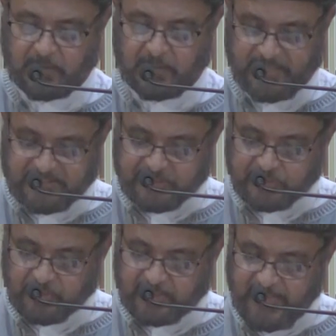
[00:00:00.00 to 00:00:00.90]
Then she
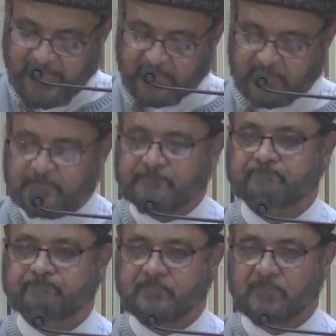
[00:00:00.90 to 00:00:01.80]
took an egg,
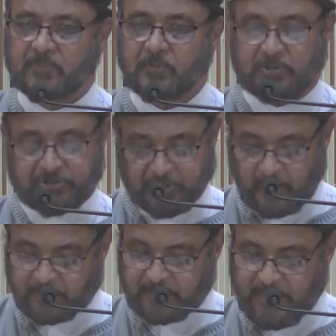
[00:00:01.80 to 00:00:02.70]

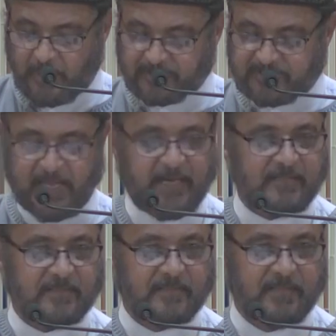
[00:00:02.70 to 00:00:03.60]
solid on the outside,
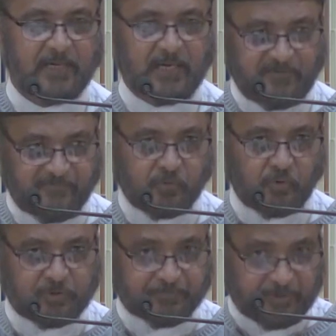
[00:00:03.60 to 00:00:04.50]
and of
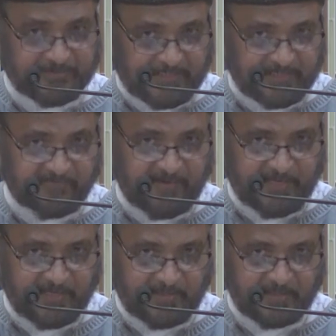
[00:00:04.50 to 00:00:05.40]
course, protective
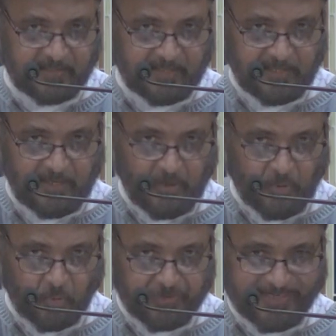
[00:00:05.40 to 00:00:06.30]
layer
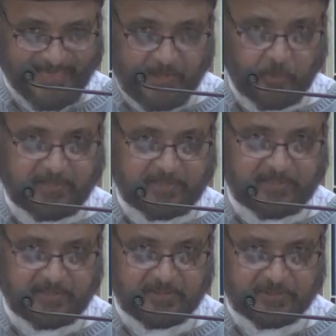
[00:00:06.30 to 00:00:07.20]
with liquid,
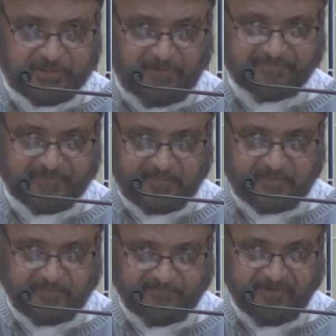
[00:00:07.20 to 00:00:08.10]
soft
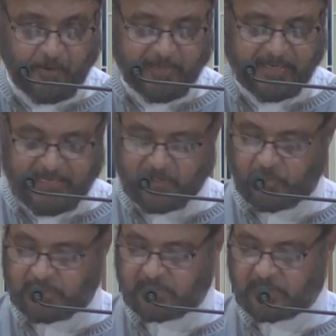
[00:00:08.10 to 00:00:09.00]
flowing
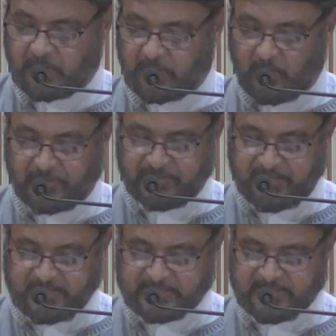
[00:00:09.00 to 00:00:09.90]
liquid on the
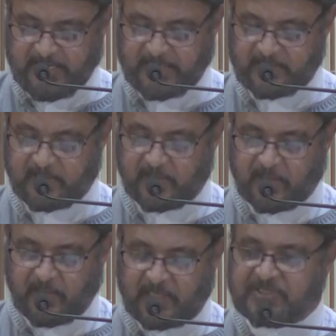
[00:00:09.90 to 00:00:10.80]
inside,
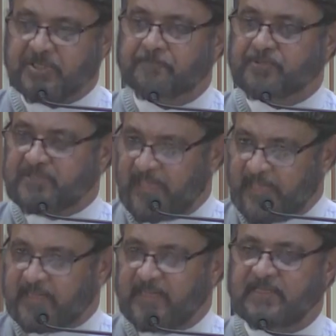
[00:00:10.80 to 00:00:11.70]
and she put the
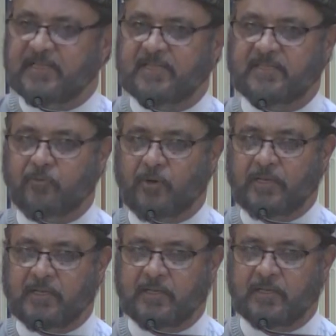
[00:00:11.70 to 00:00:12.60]
egg in another
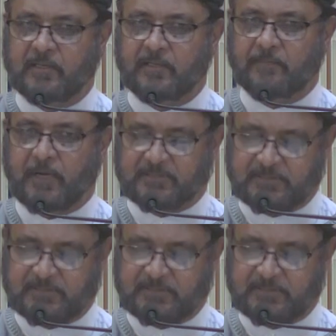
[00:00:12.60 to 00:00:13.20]
boiling pot.